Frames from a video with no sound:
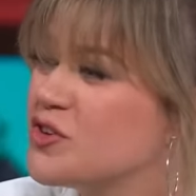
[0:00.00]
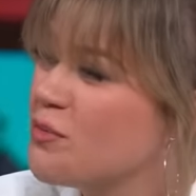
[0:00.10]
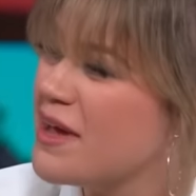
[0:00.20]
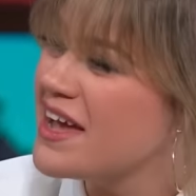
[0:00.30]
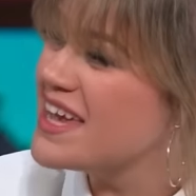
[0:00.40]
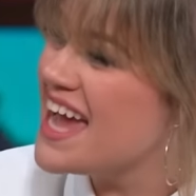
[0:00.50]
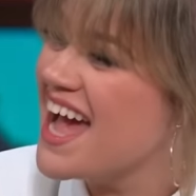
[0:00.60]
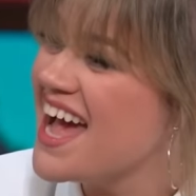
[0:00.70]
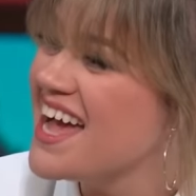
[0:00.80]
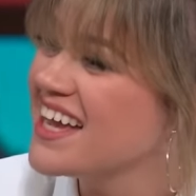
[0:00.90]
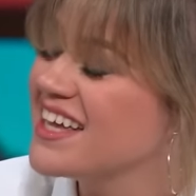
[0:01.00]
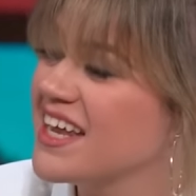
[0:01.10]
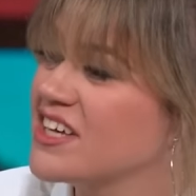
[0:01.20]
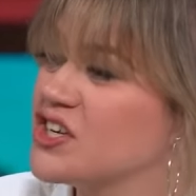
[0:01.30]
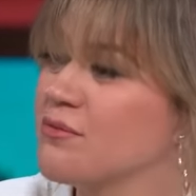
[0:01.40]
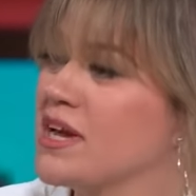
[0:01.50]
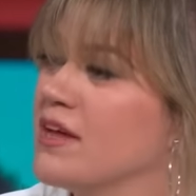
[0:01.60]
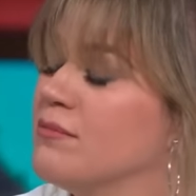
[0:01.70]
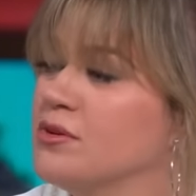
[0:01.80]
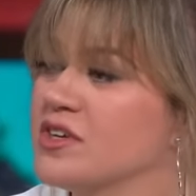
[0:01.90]
so connection,
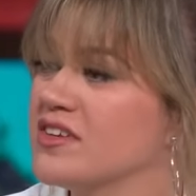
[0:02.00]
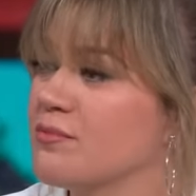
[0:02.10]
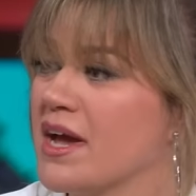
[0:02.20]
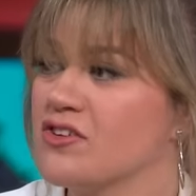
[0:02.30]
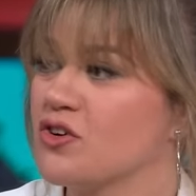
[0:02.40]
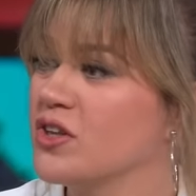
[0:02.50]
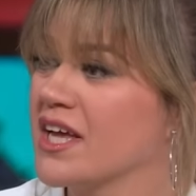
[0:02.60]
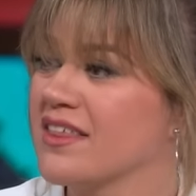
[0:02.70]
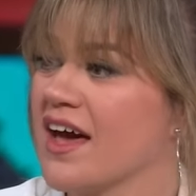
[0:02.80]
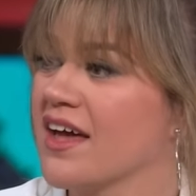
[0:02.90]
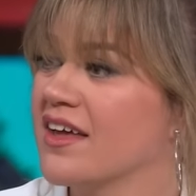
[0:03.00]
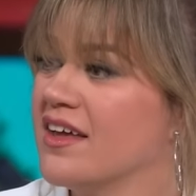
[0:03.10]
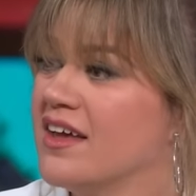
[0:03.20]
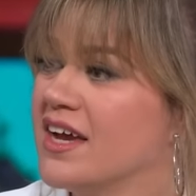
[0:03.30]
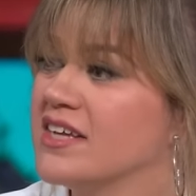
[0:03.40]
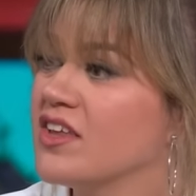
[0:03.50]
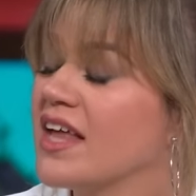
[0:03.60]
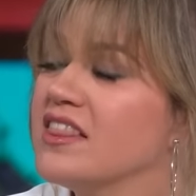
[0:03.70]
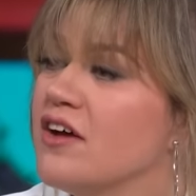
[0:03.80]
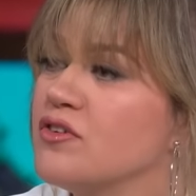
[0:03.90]
man. Music is magical like that. For sure.
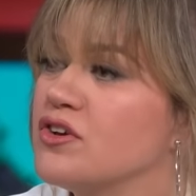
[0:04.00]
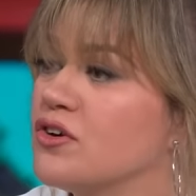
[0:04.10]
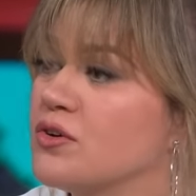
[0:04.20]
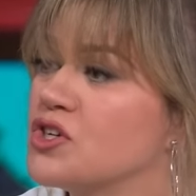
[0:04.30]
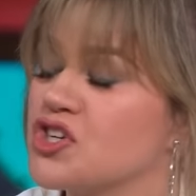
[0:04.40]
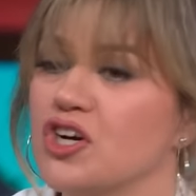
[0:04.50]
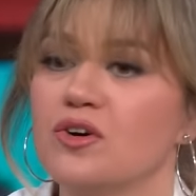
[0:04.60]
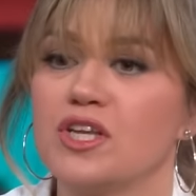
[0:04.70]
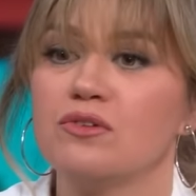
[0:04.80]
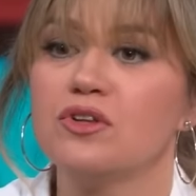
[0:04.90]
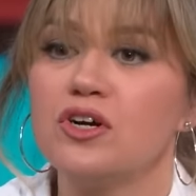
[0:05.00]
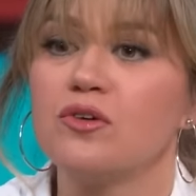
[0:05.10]
I love when you go to a show and you look